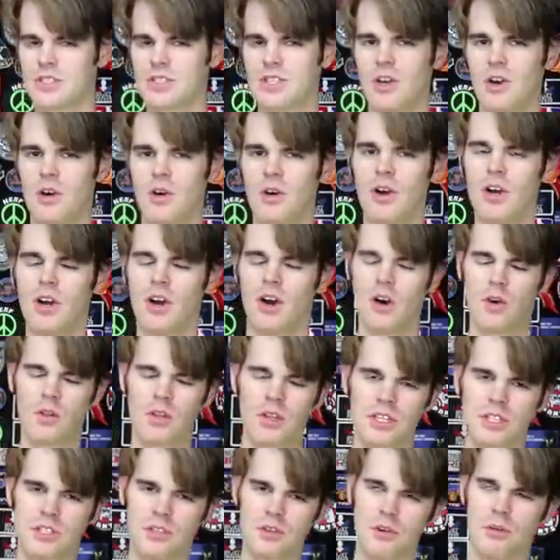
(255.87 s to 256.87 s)
So
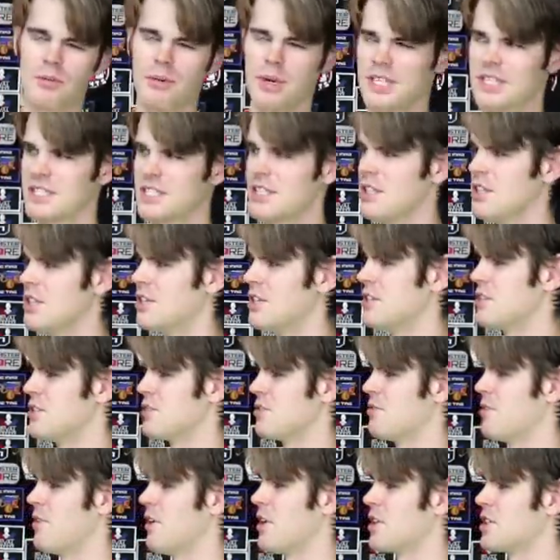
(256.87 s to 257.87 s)
only two of my cylinders
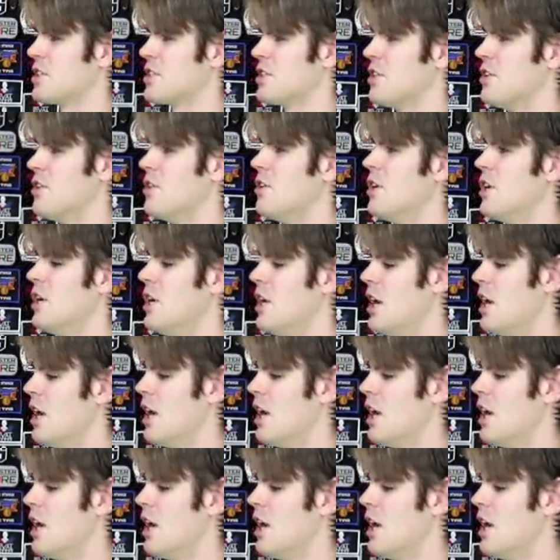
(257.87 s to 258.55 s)
are functional